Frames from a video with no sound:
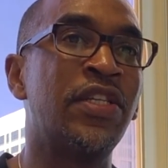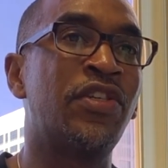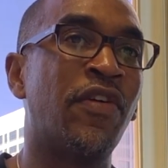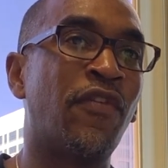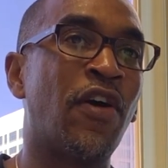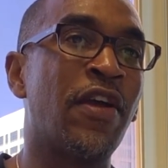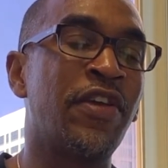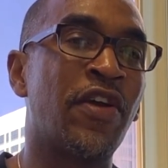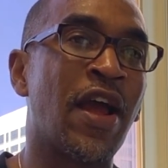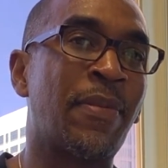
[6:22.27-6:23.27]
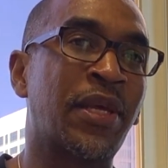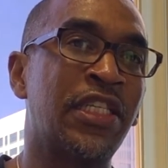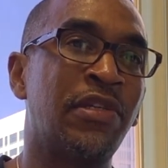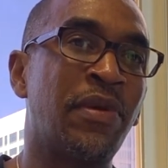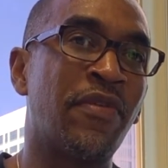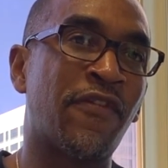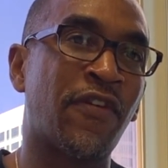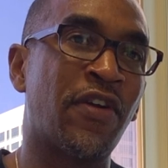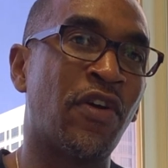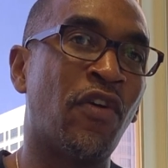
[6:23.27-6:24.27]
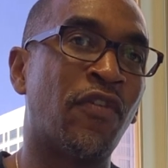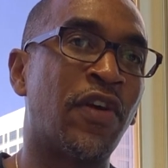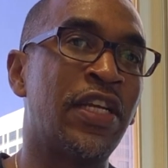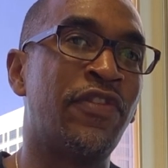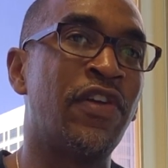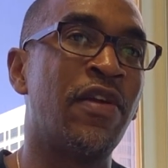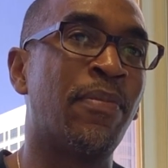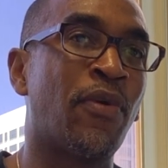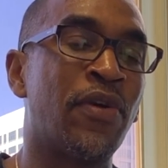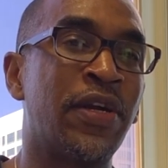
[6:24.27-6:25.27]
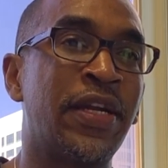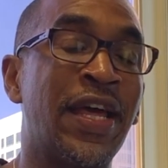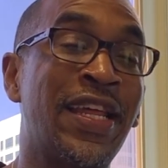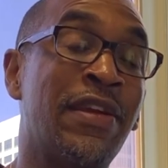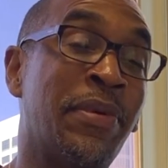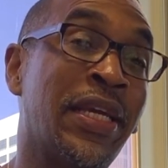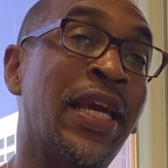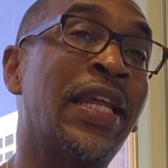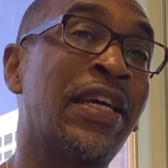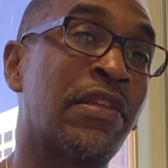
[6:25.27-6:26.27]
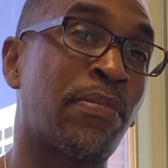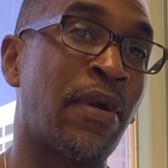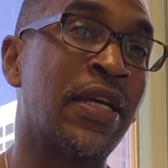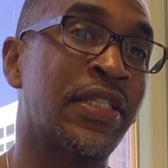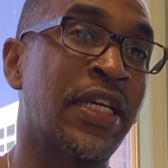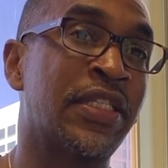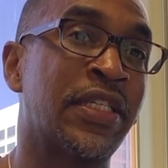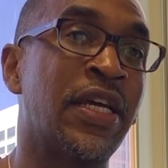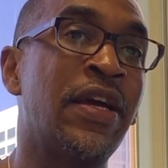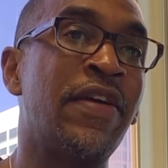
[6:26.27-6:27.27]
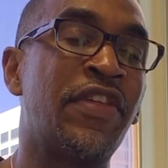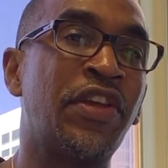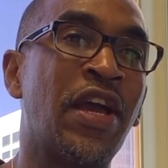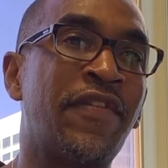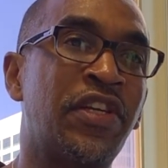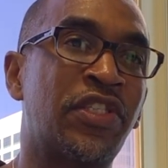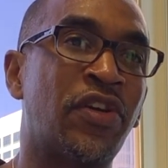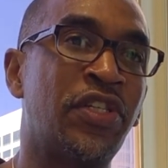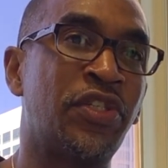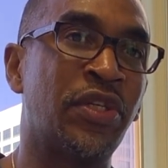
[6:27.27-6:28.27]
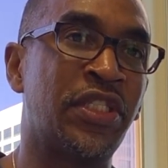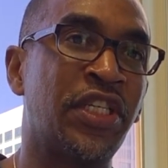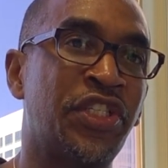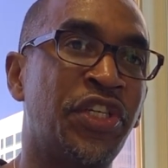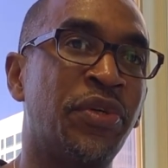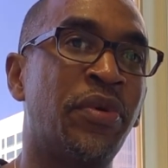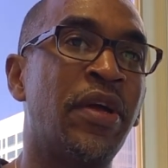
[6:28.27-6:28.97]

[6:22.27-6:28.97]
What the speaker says: to avoid your application being referred over, it's very important that in the beginning of the process that you have an attorney to assist you.